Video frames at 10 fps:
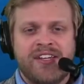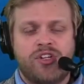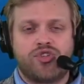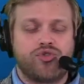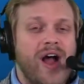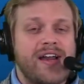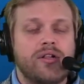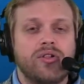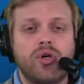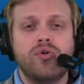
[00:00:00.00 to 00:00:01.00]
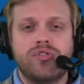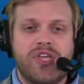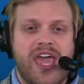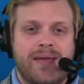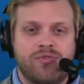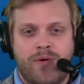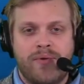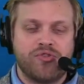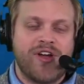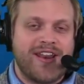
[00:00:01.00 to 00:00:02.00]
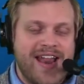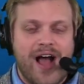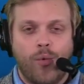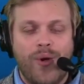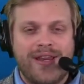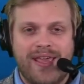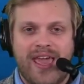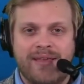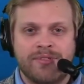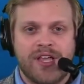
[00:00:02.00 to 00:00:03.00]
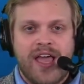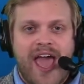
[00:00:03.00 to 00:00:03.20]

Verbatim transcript: to try to lose games, or maybe try to not win games,